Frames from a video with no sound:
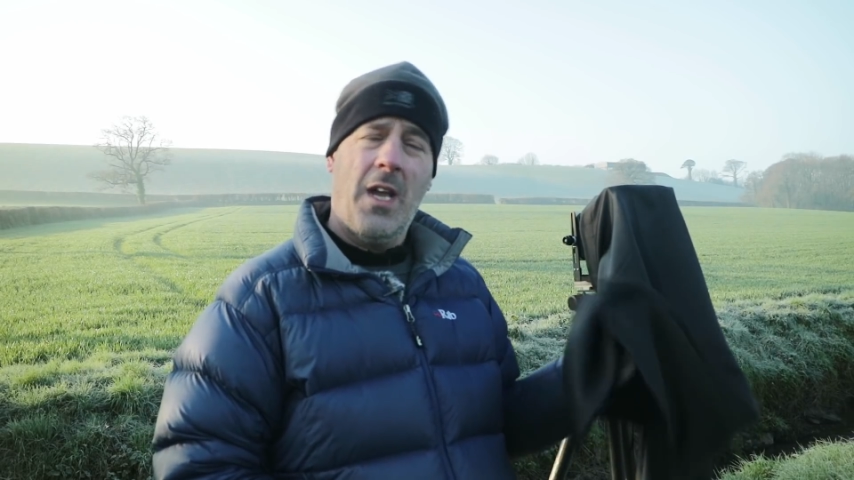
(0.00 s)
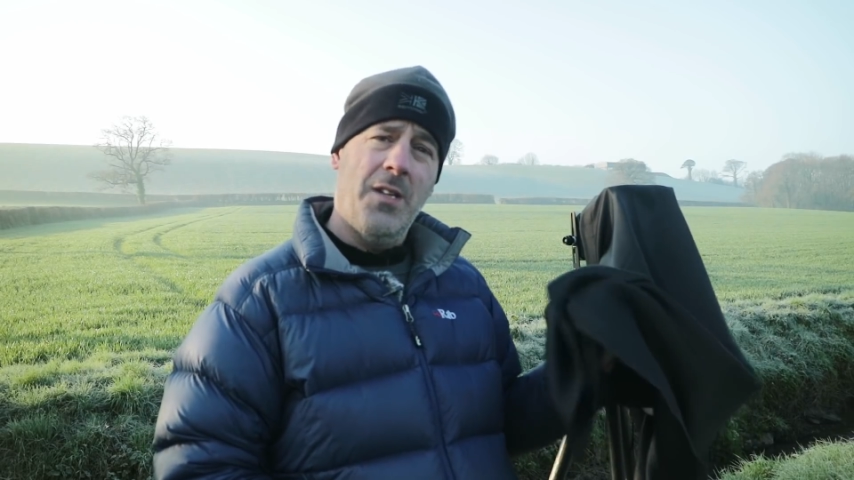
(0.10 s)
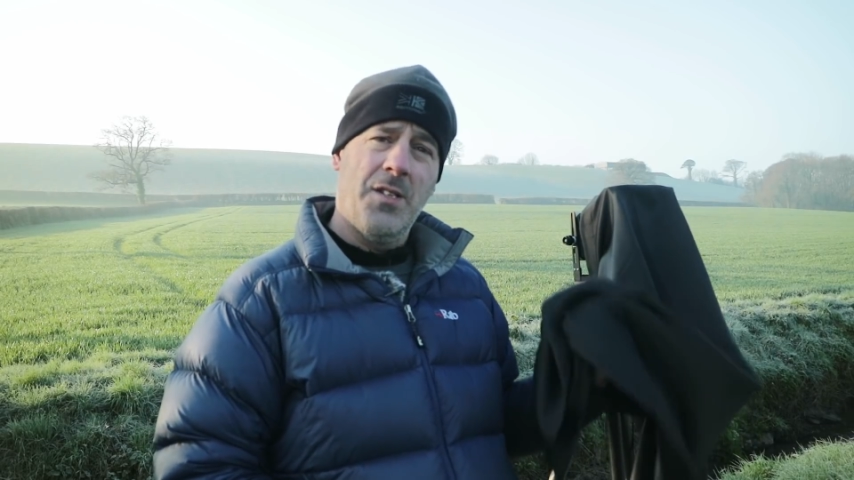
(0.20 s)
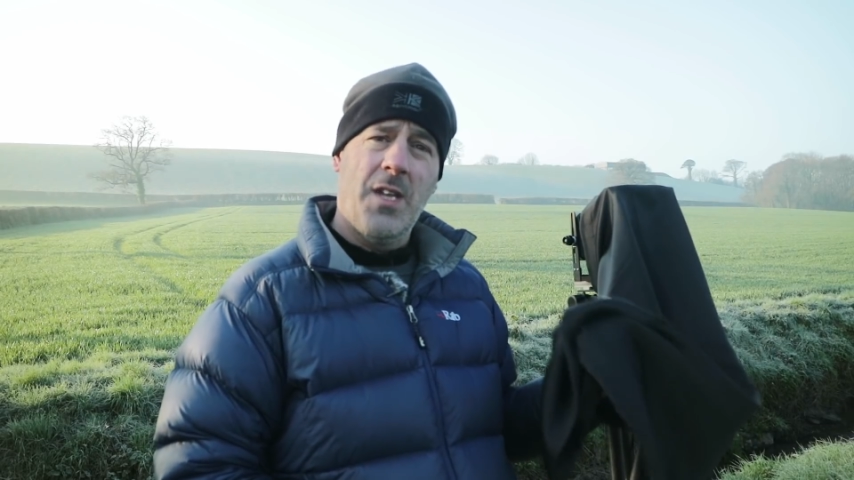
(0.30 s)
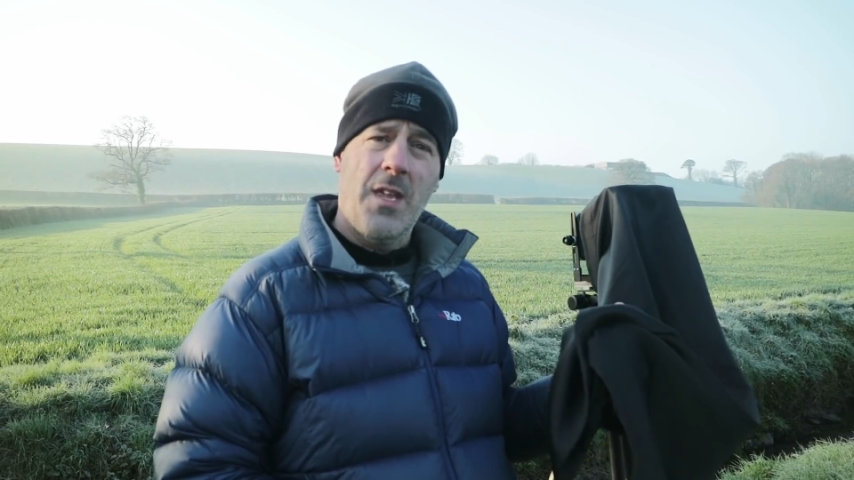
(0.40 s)
Get
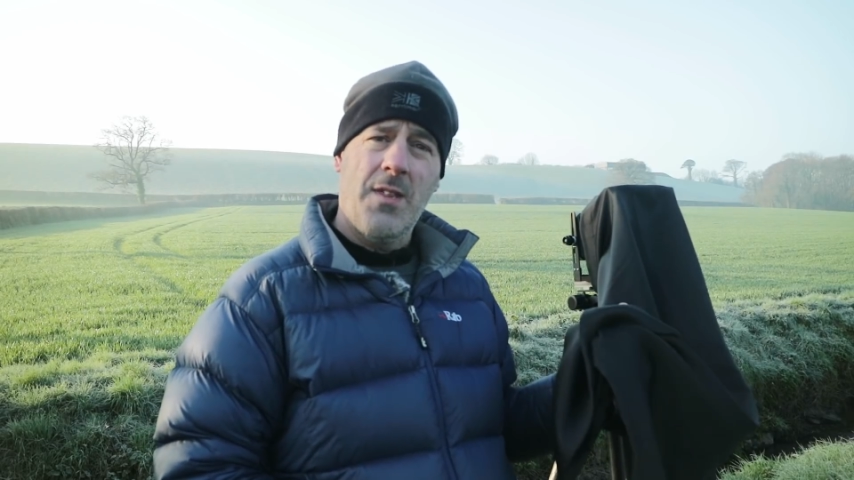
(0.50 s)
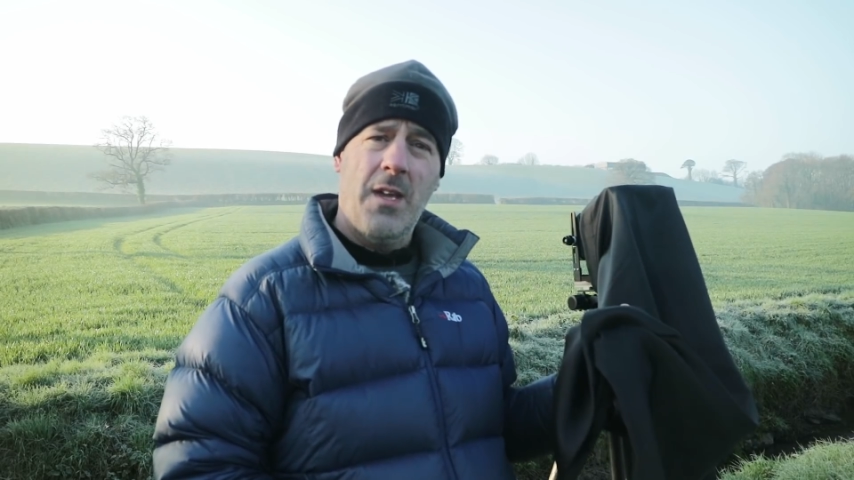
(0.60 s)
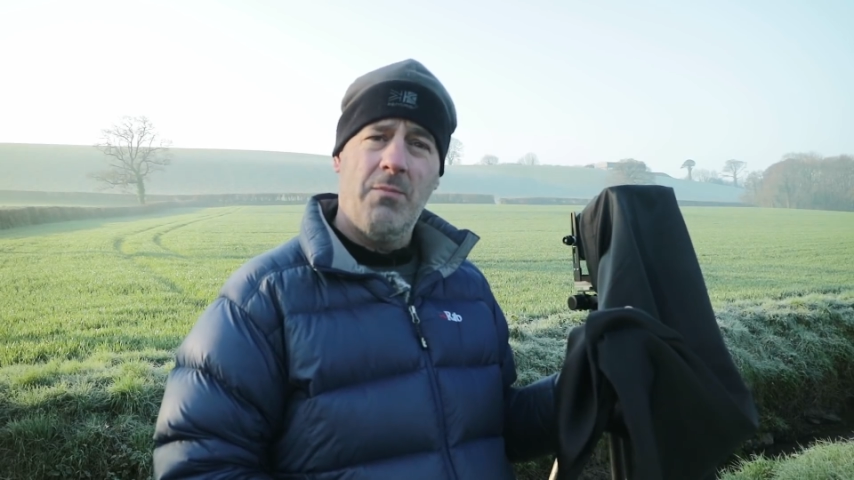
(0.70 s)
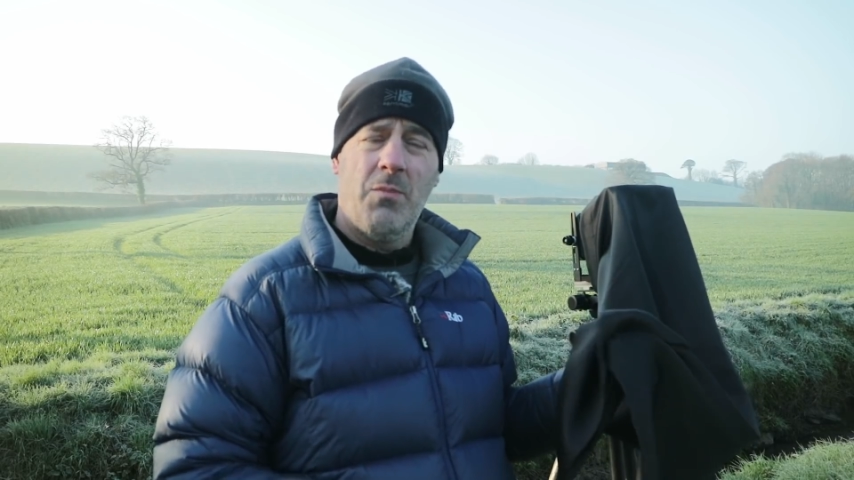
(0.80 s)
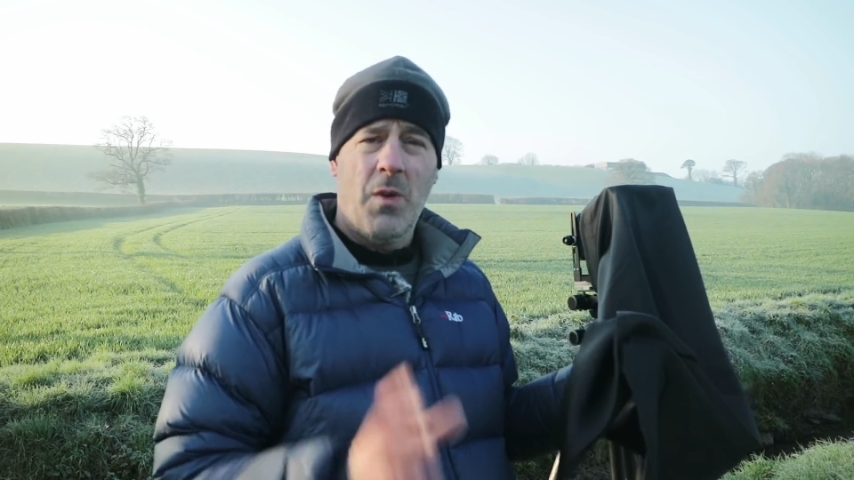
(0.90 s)
underneath
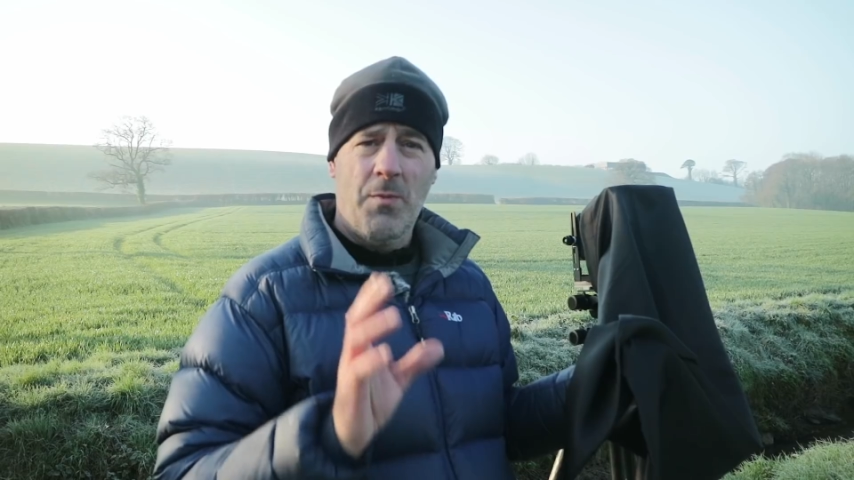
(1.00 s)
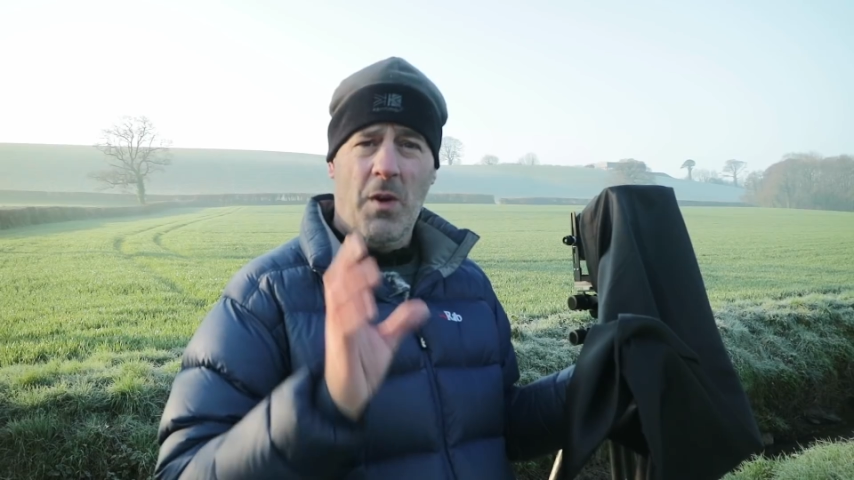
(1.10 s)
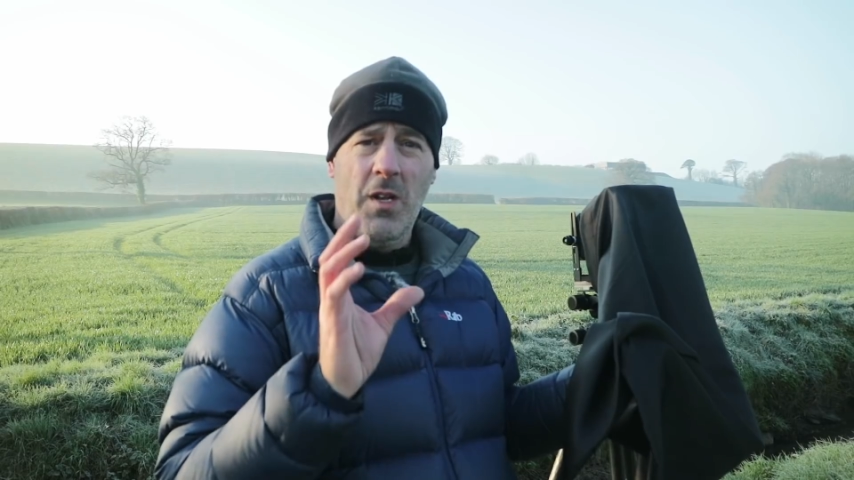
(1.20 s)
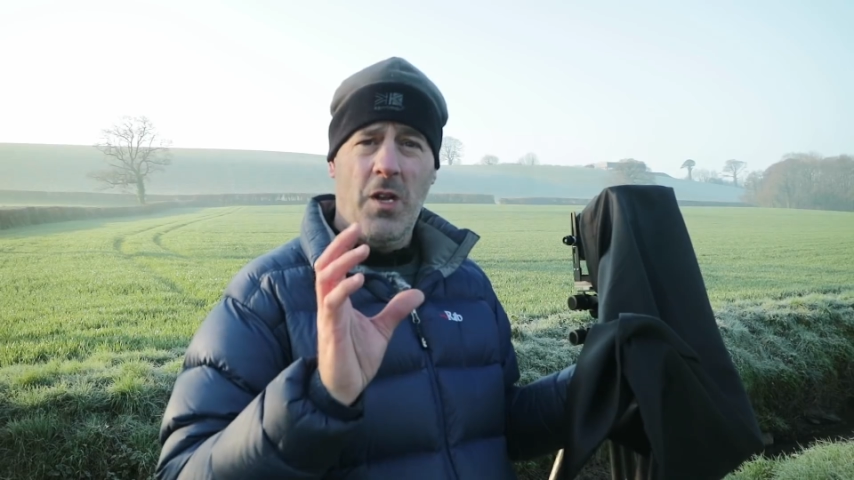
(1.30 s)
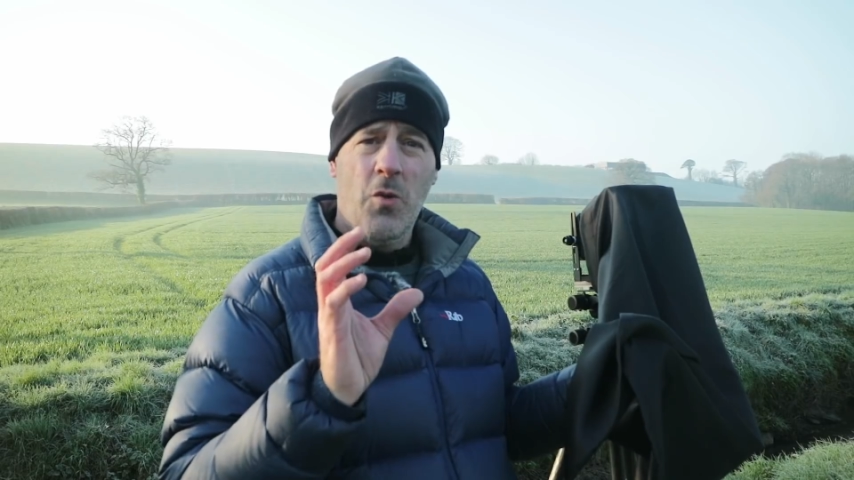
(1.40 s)
it with
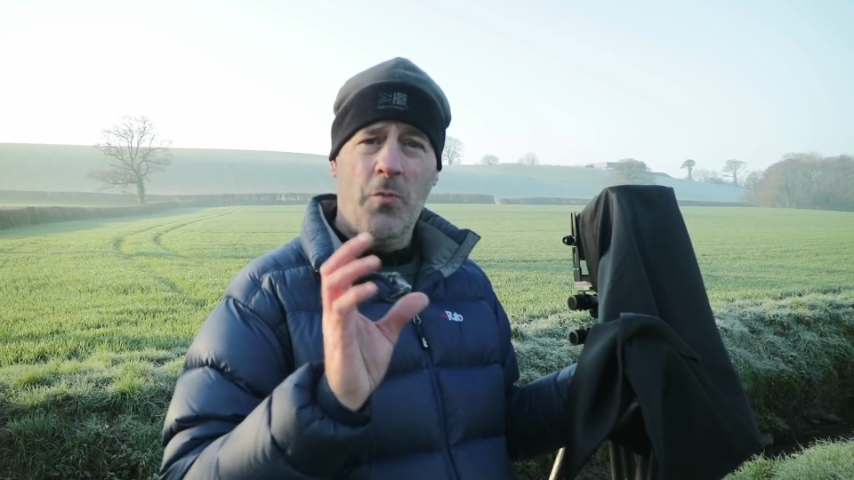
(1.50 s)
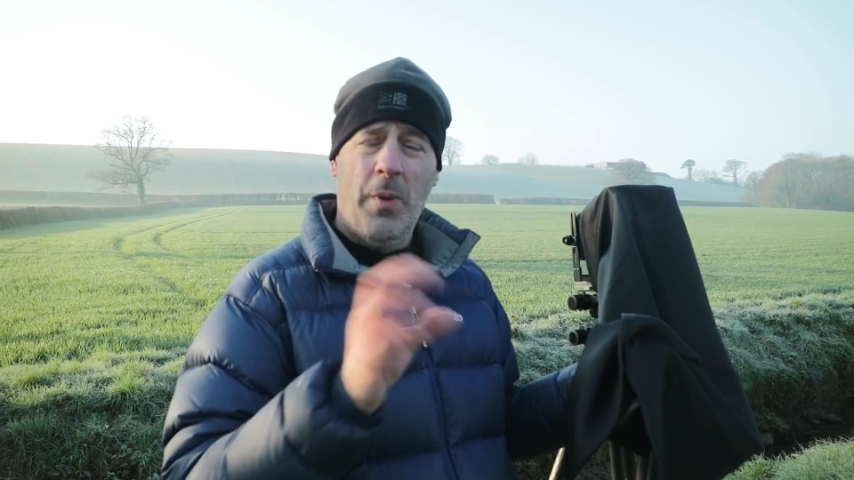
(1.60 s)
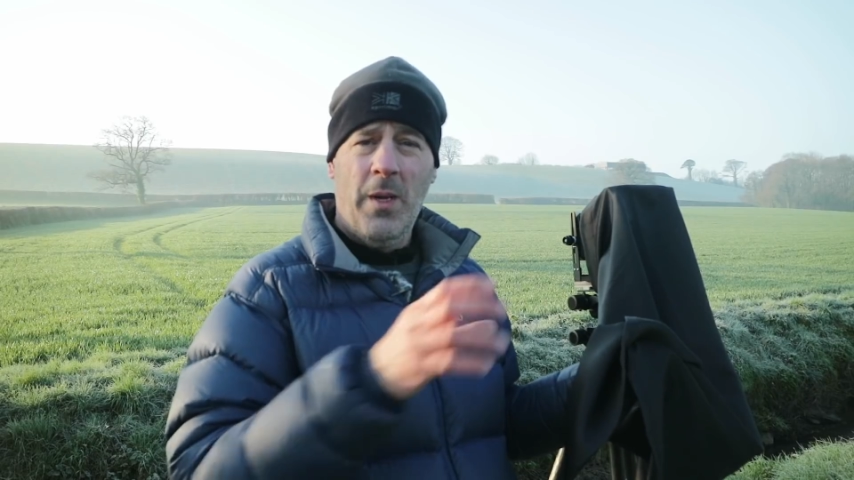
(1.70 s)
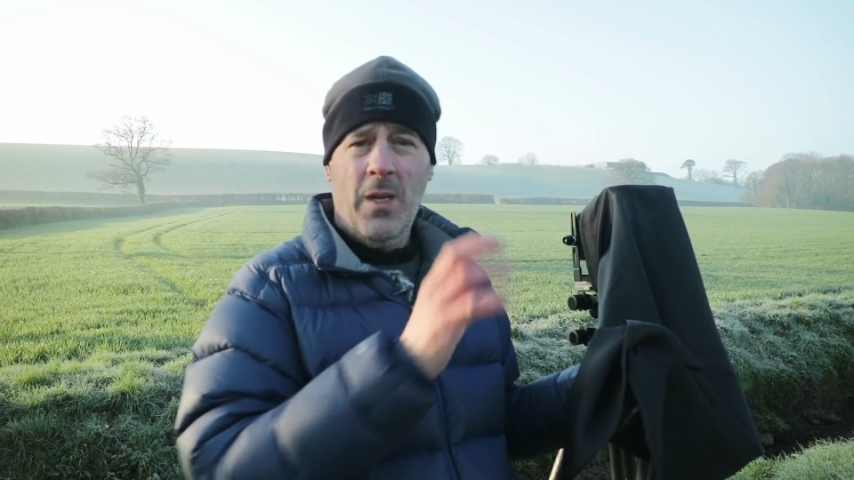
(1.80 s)
my loop